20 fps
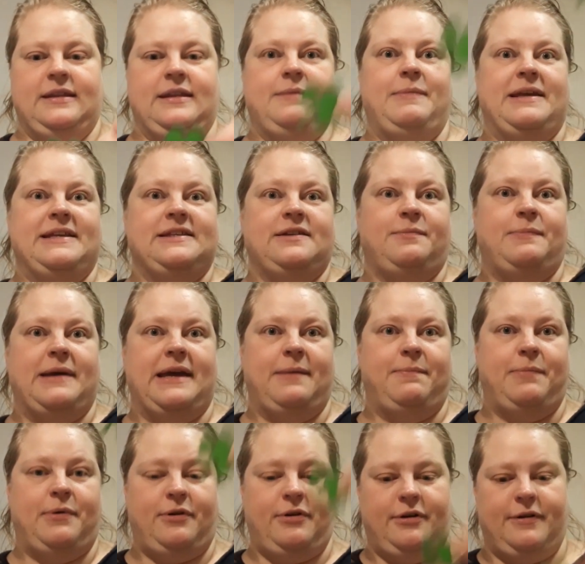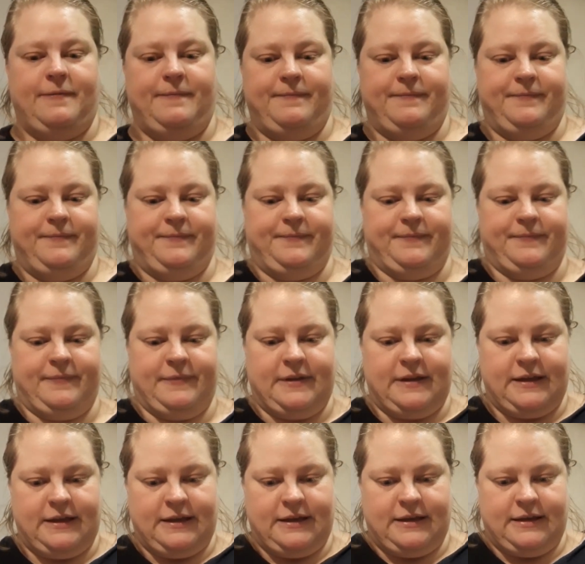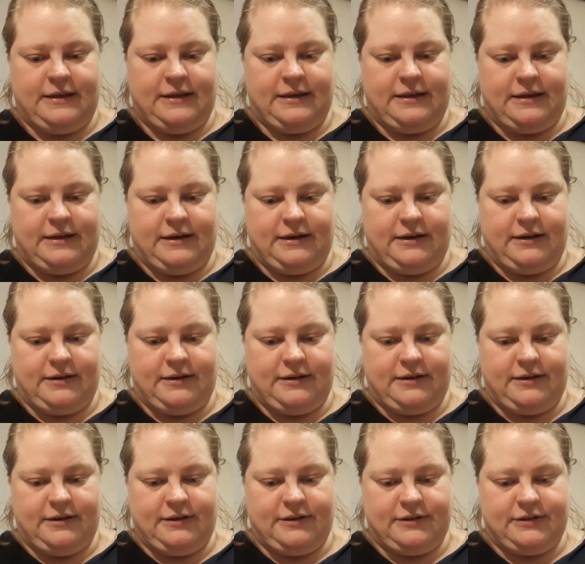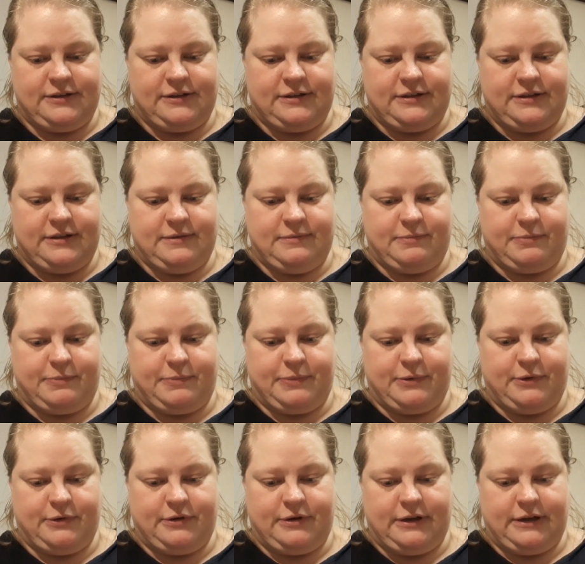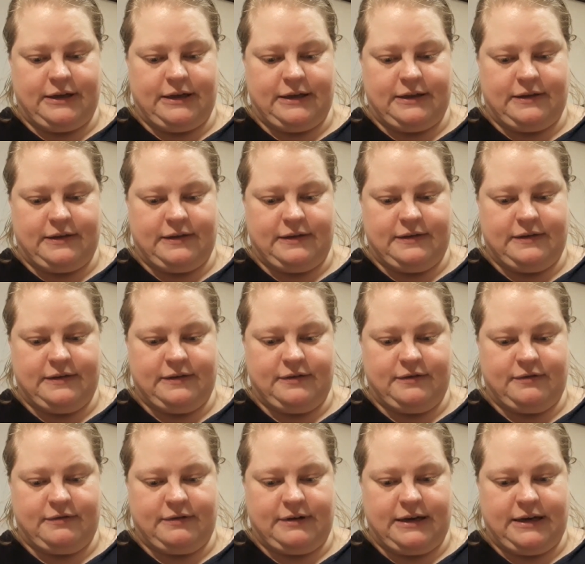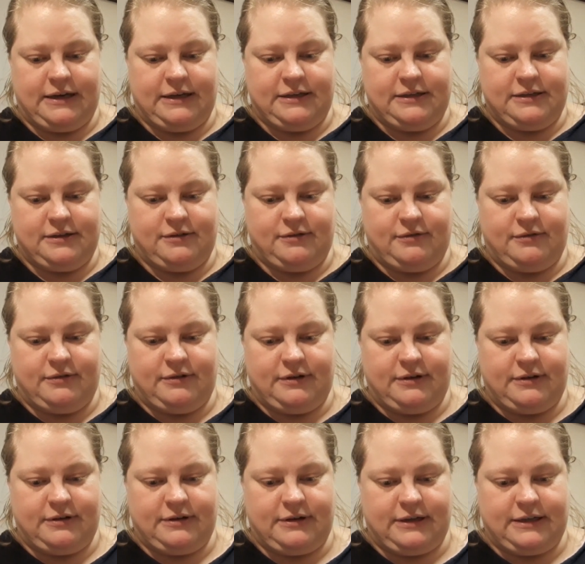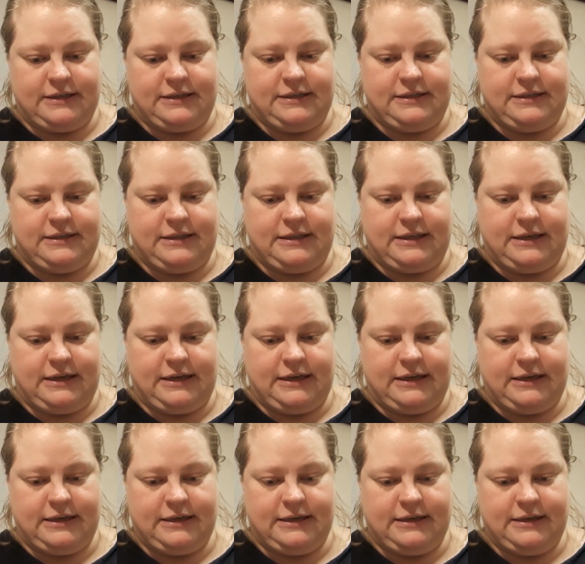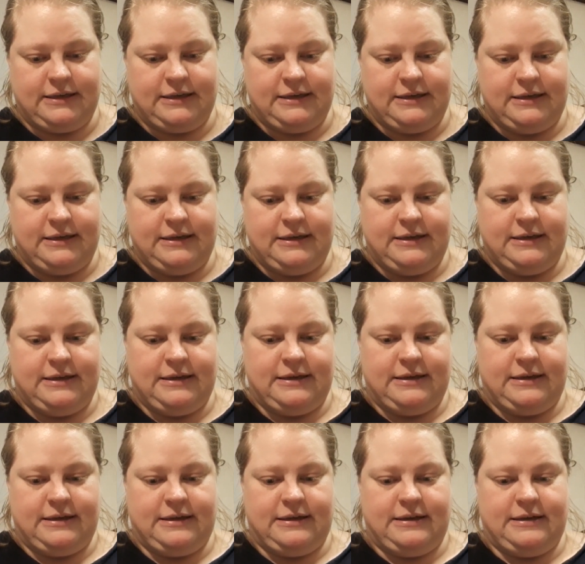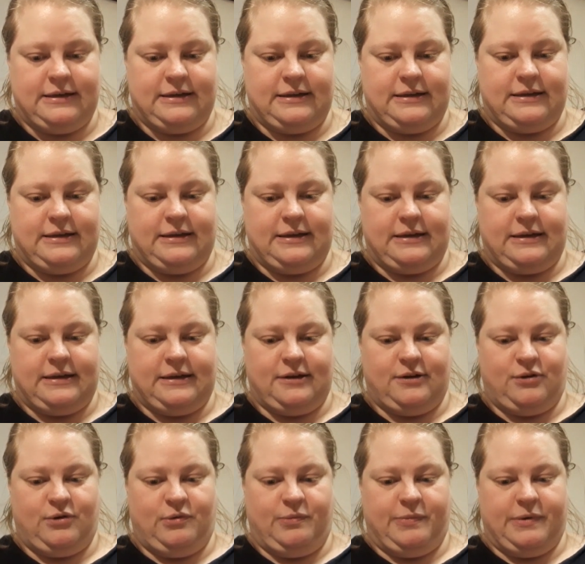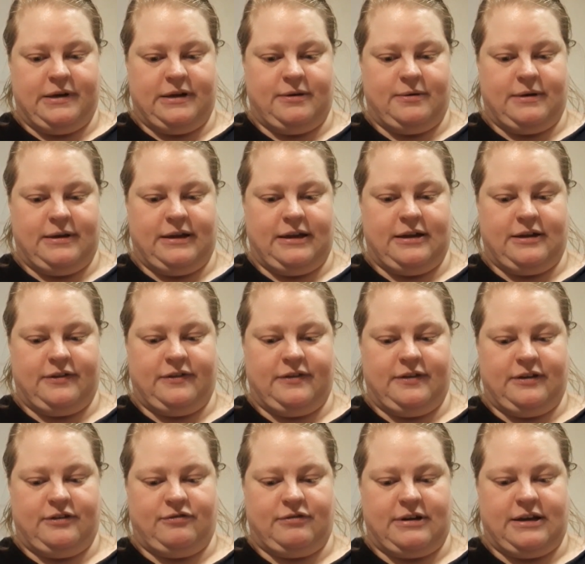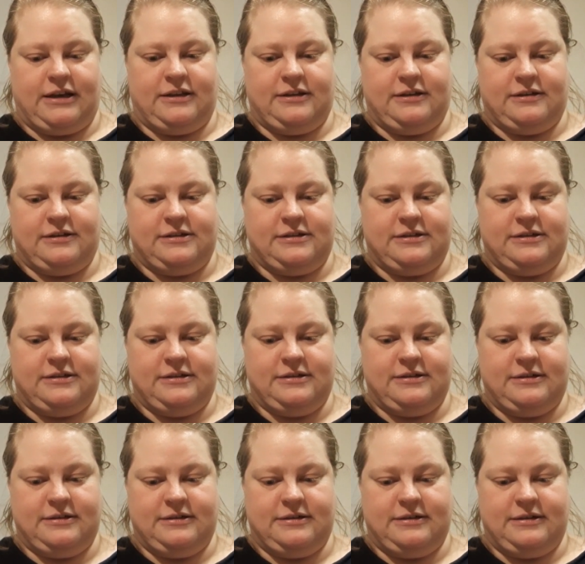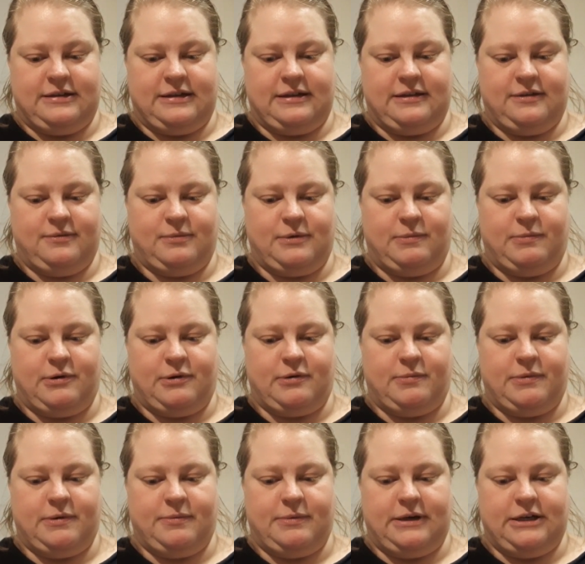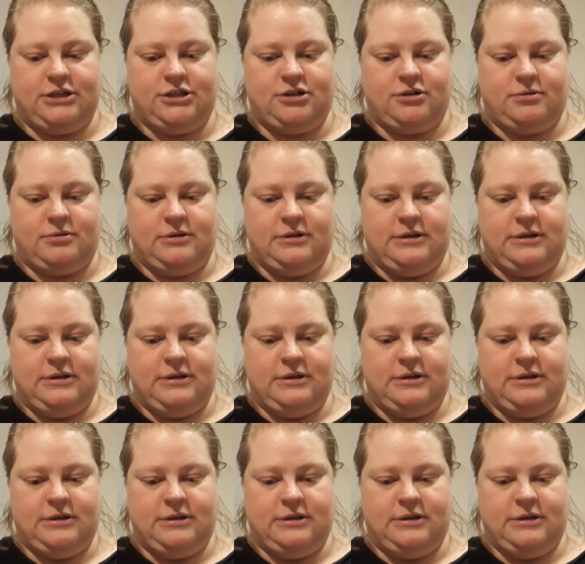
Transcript: piece of paper and just putting it straight on this thing. And I hope now I cut it right, because that will probably show.